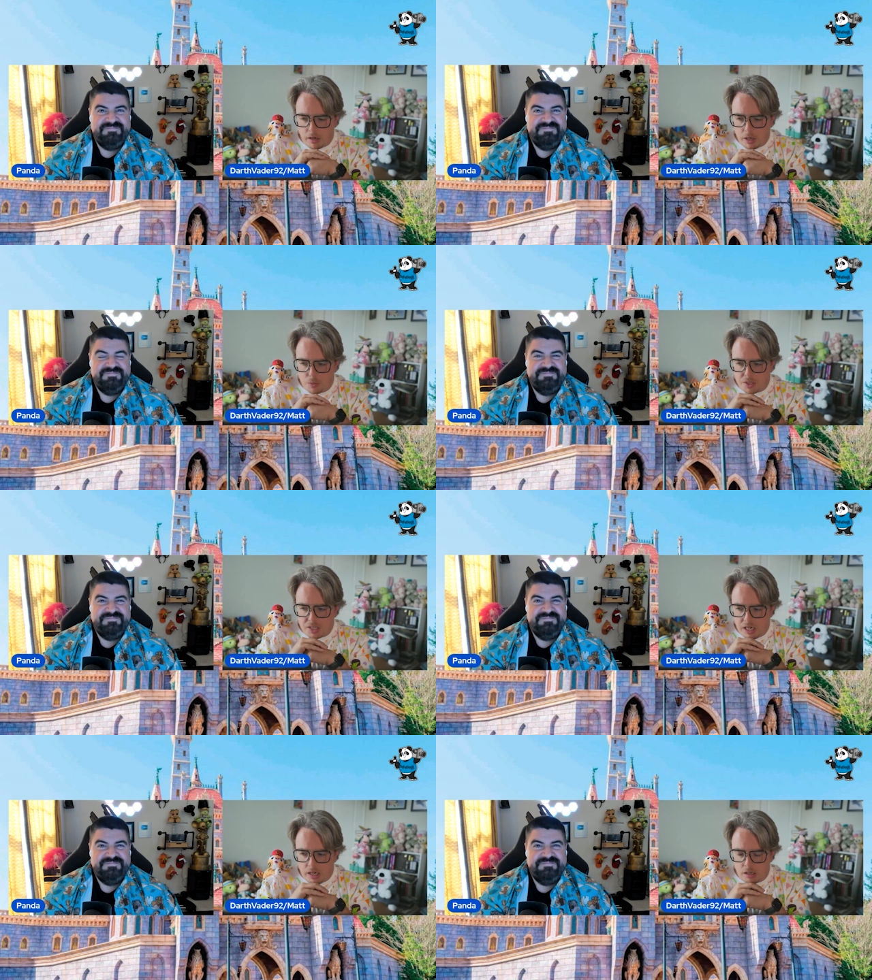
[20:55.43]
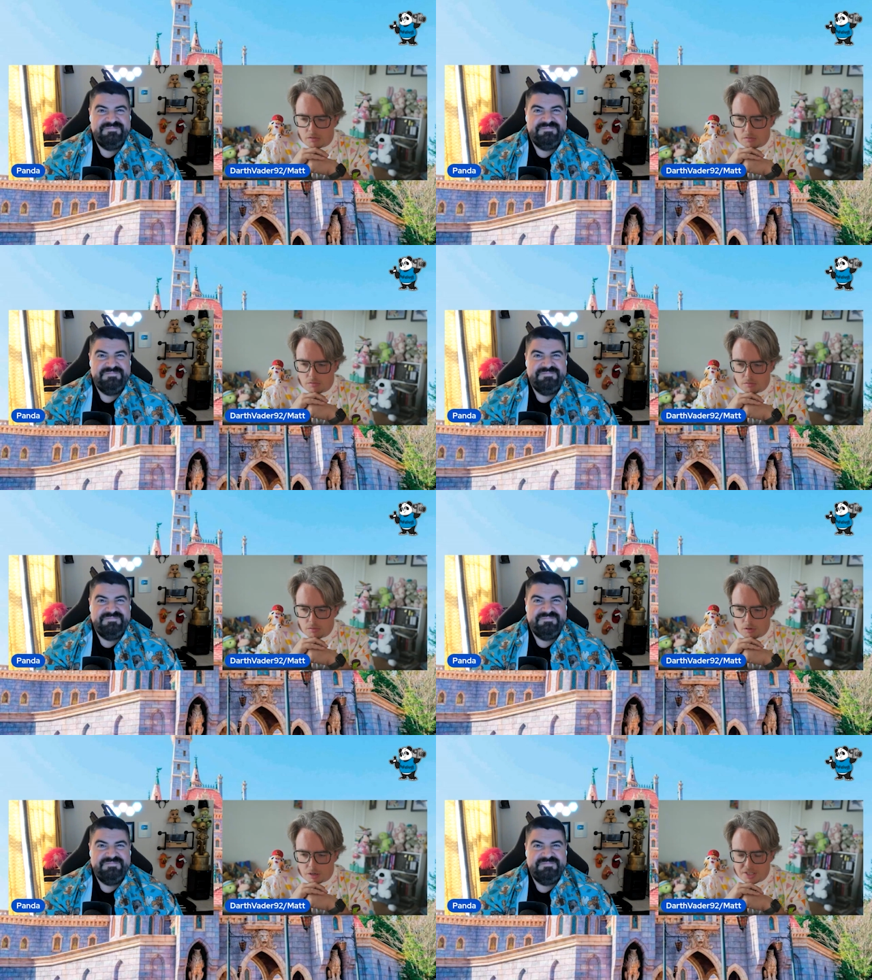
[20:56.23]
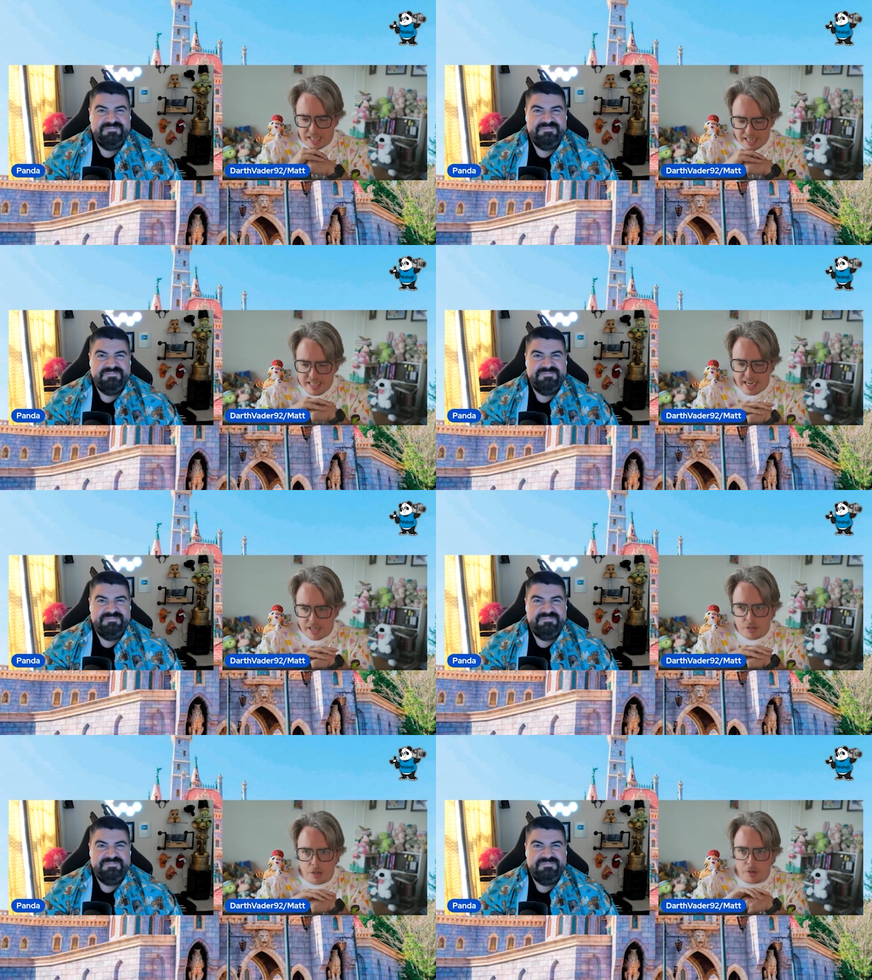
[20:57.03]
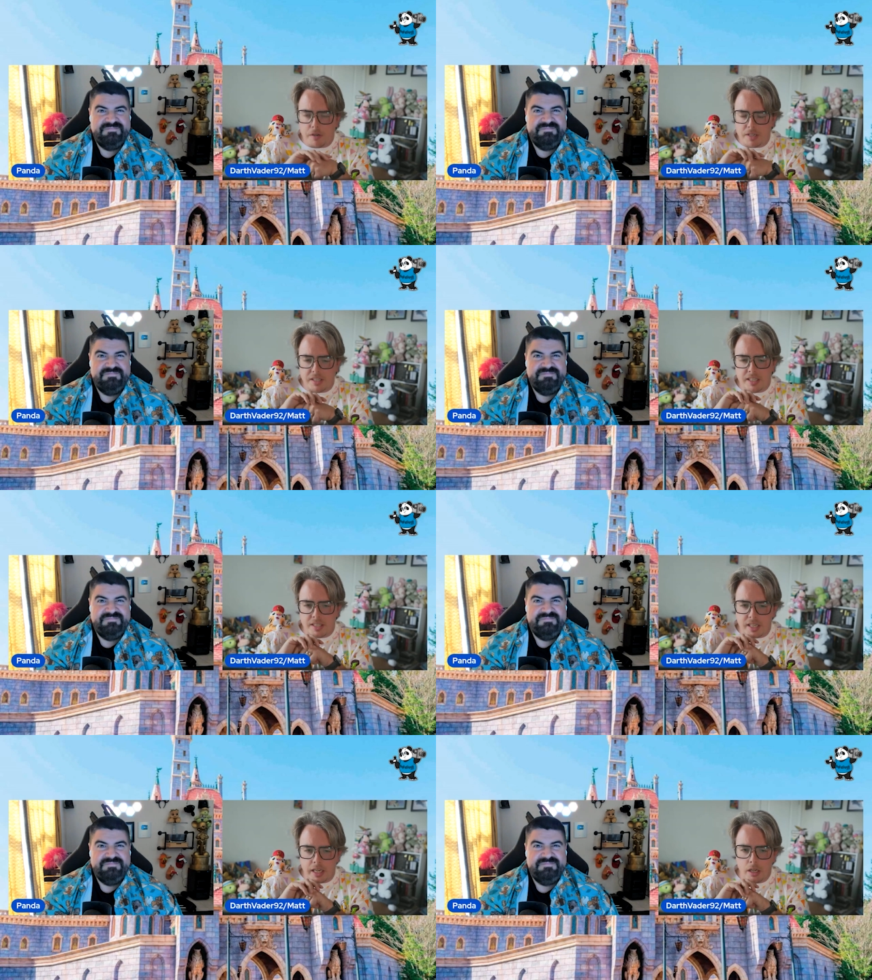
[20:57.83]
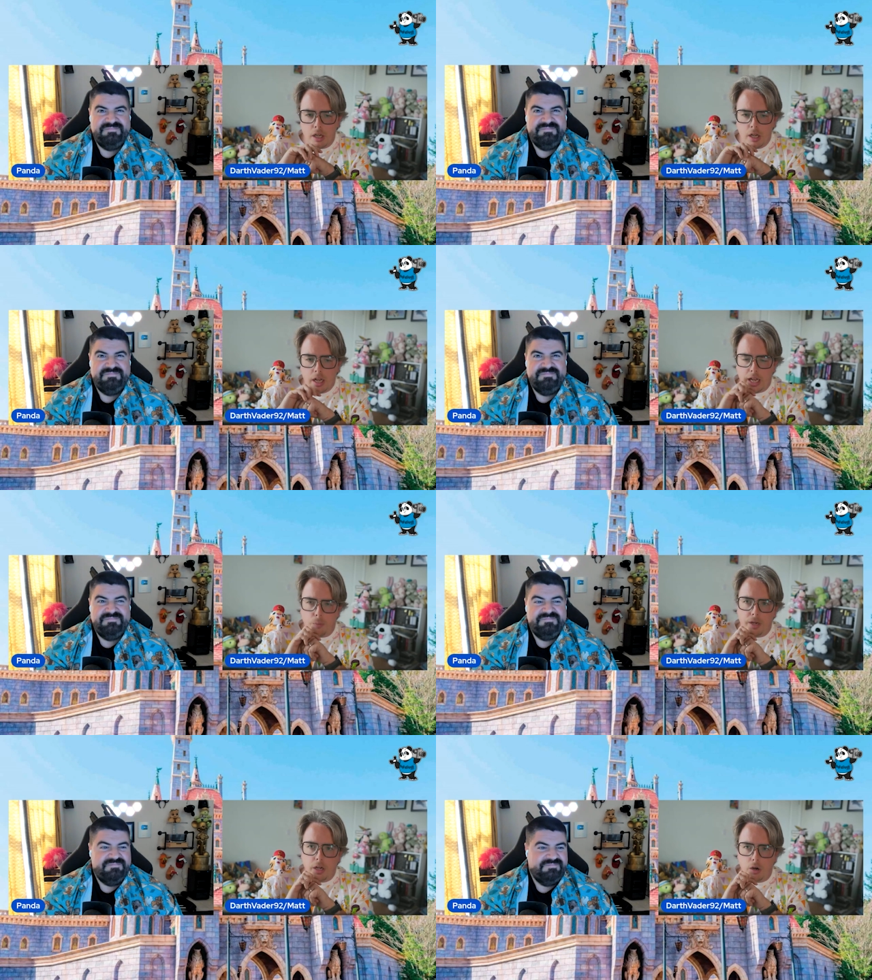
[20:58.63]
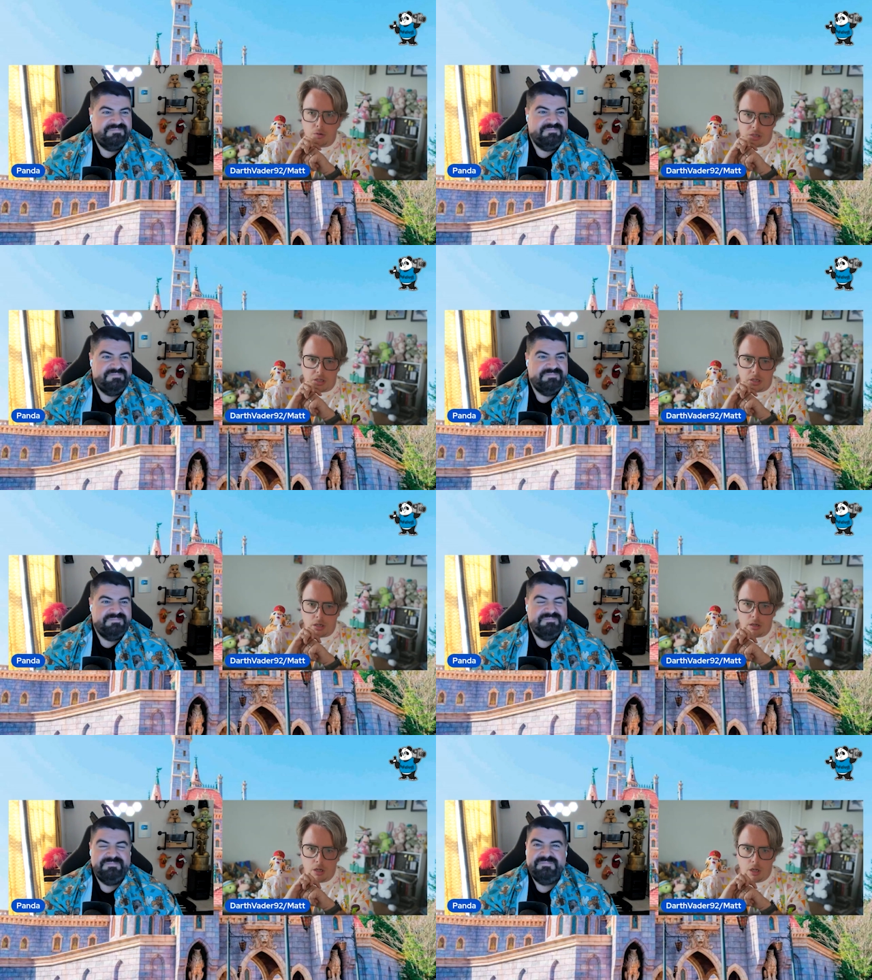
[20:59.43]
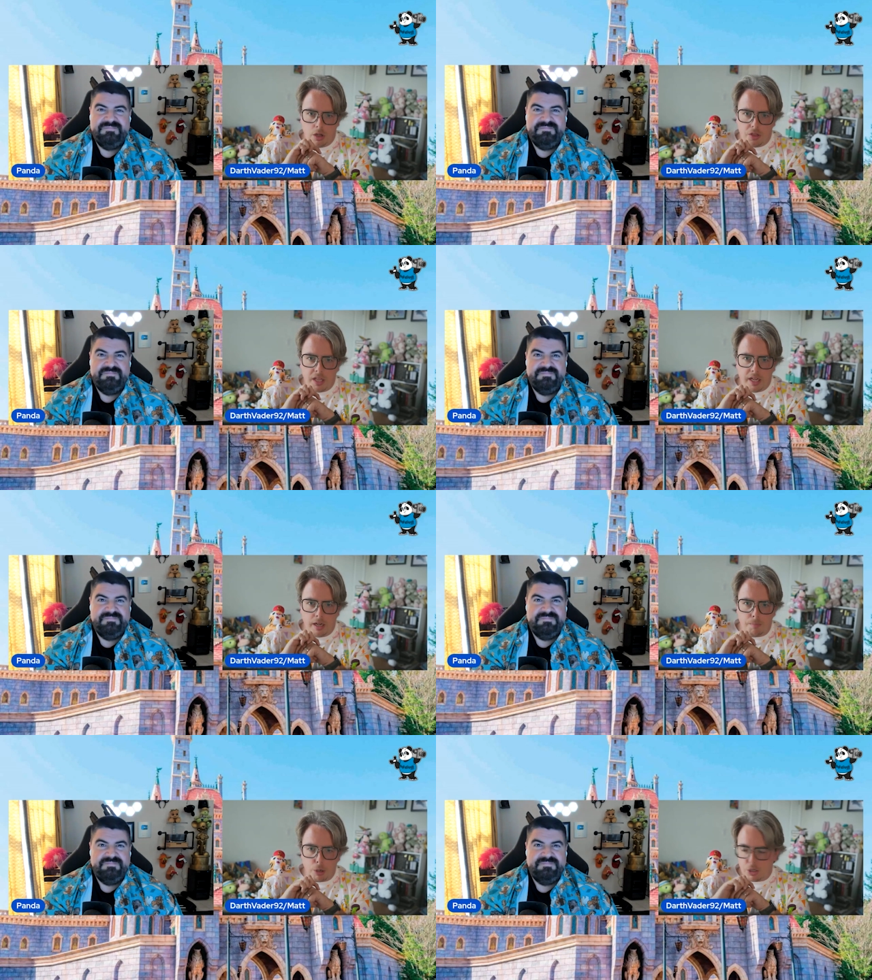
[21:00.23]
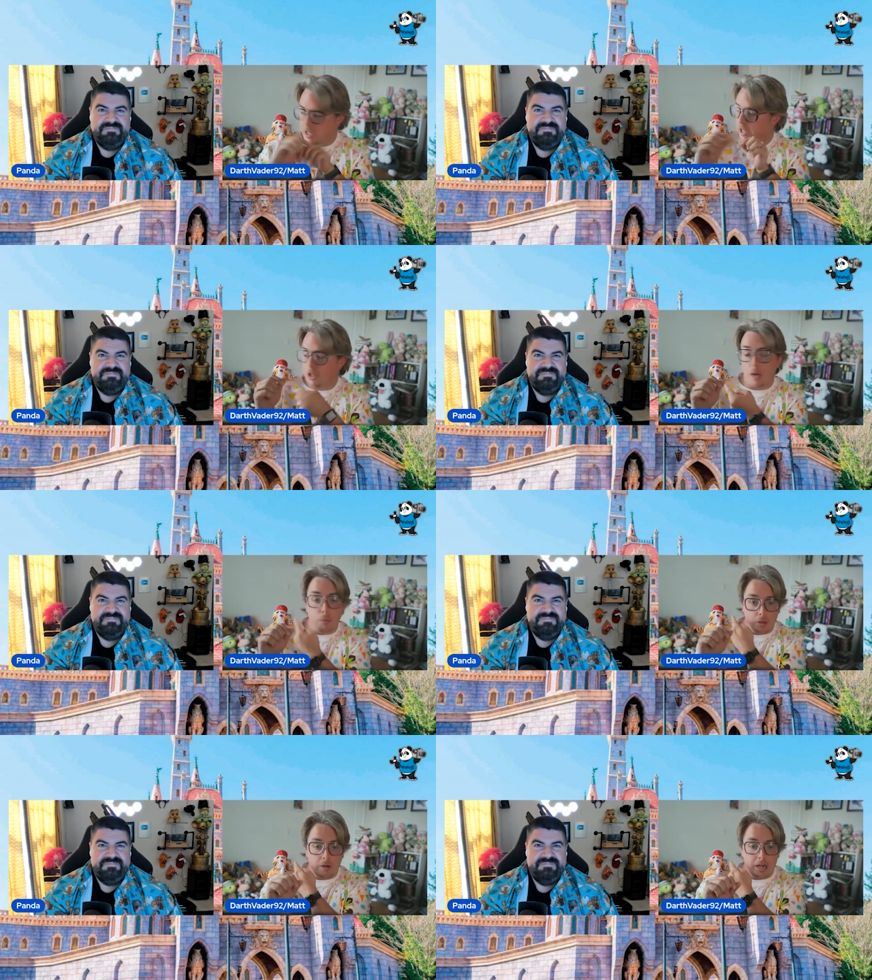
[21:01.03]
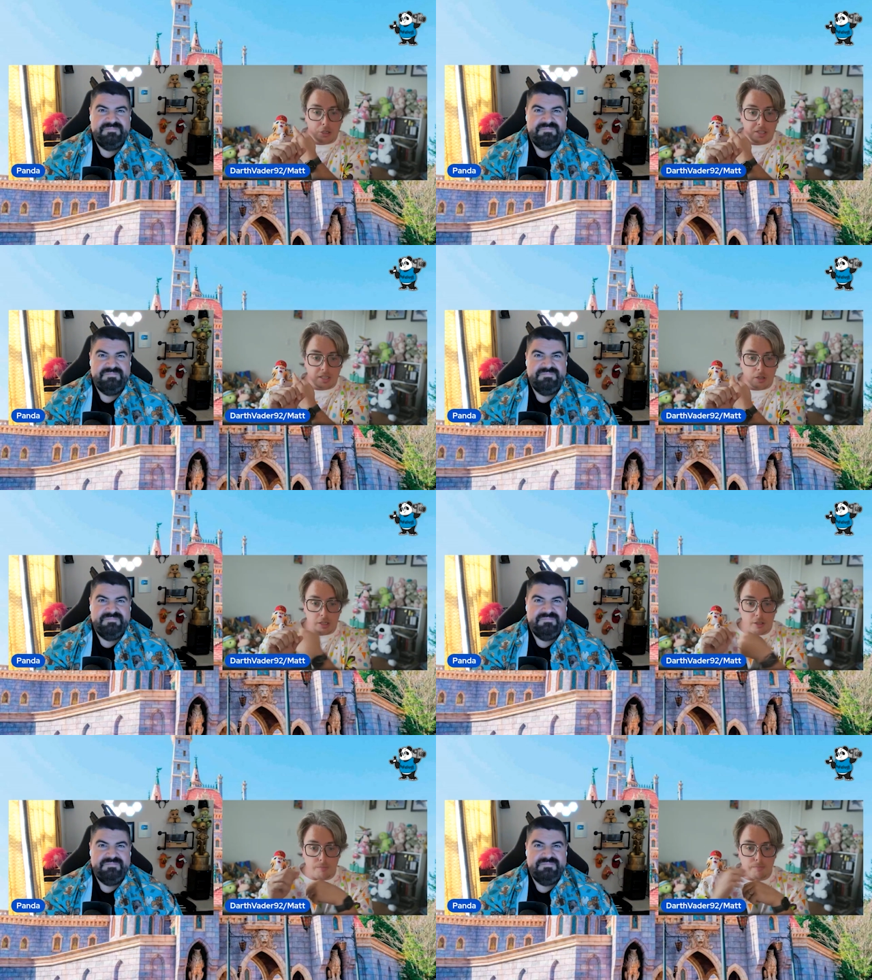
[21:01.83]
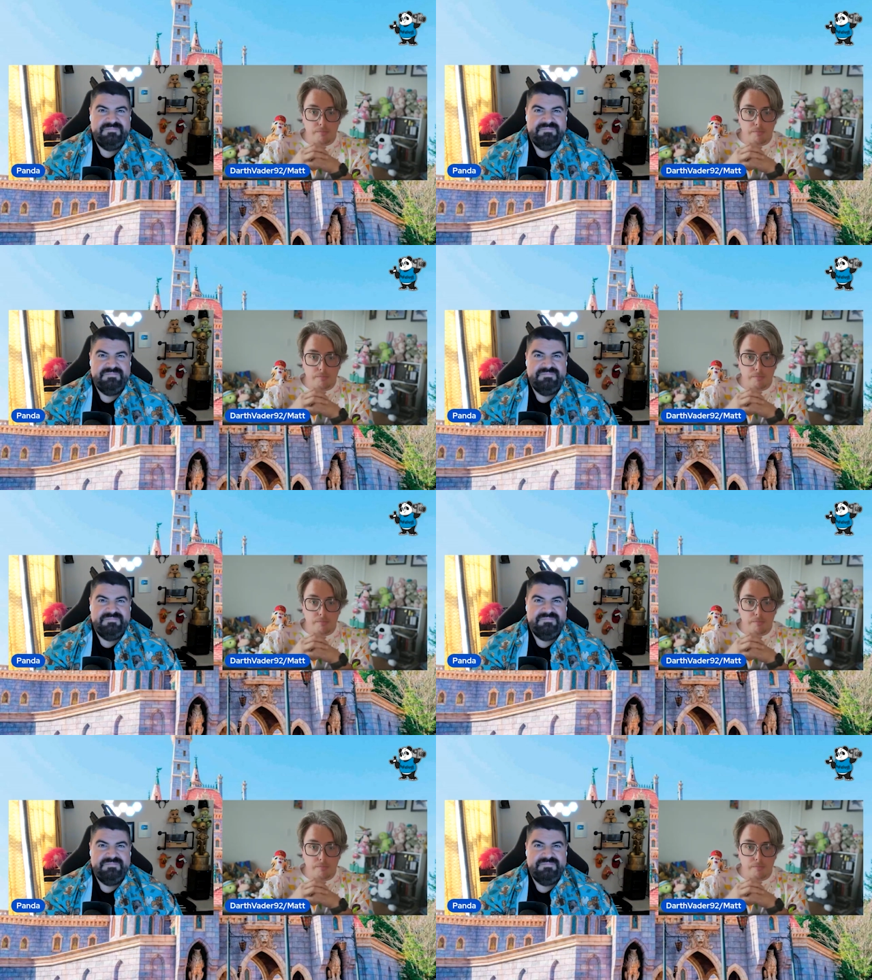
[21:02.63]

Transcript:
Speaker 1: It was our second day in Tokyo Disney Sea, and we go to the merchandise shop where they're actually selling some